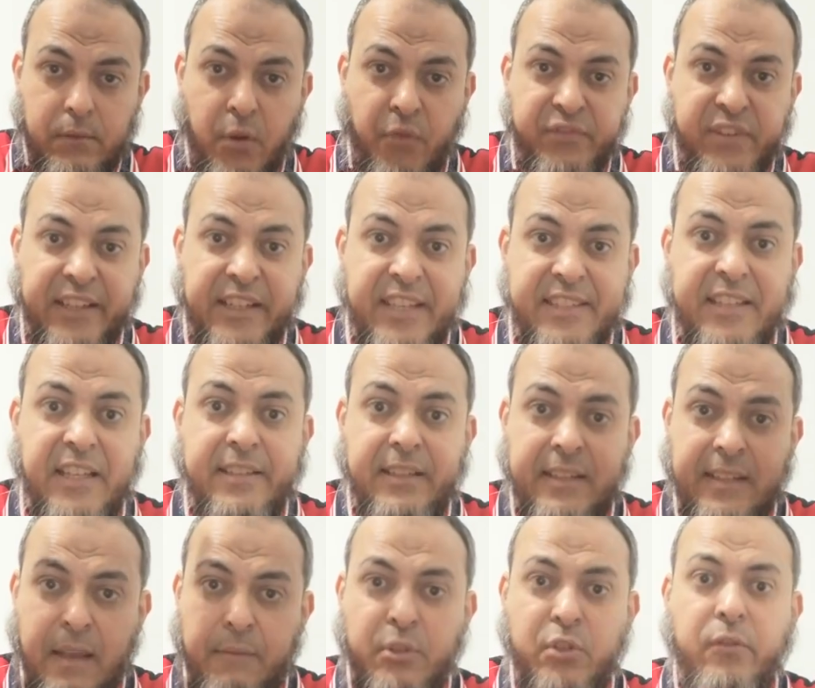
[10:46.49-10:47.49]
of the
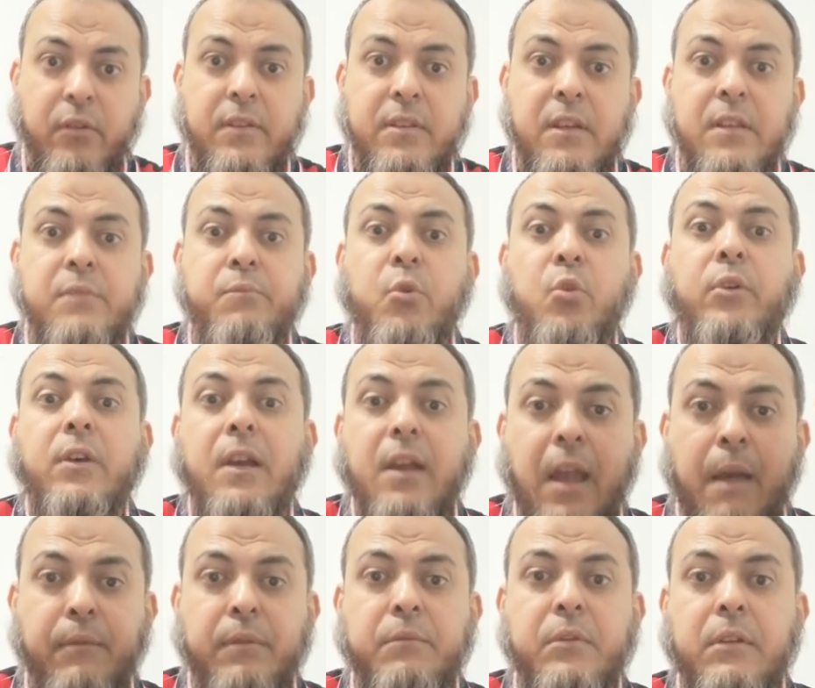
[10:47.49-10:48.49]
crystals in the image of his book,
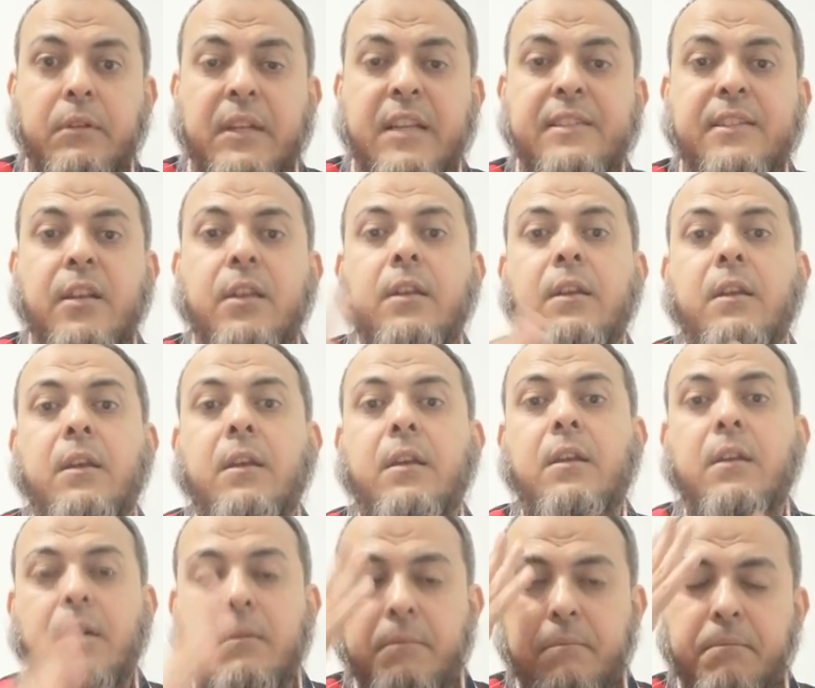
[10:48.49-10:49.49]
um, crystal, uh,
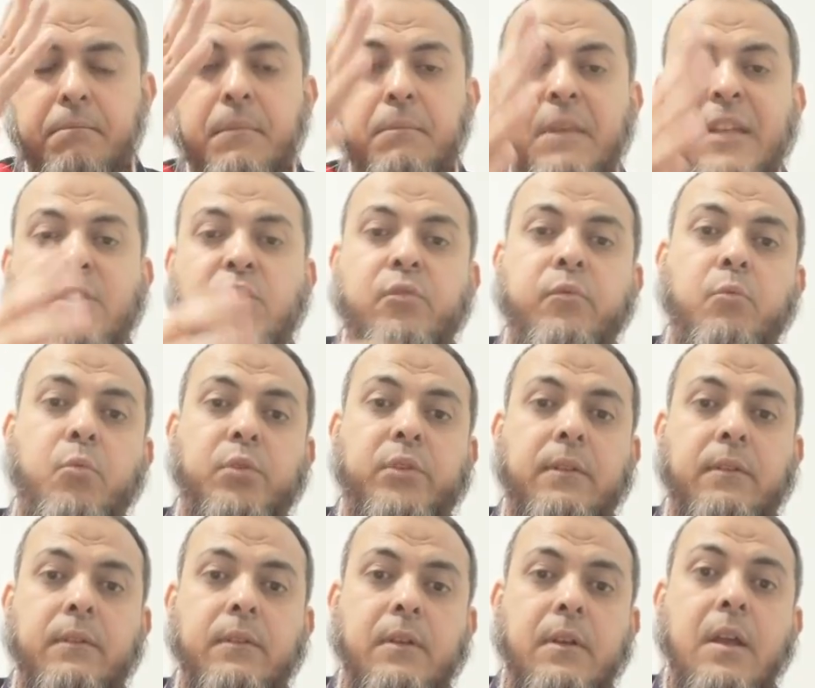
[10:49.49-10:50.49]
Message from Water.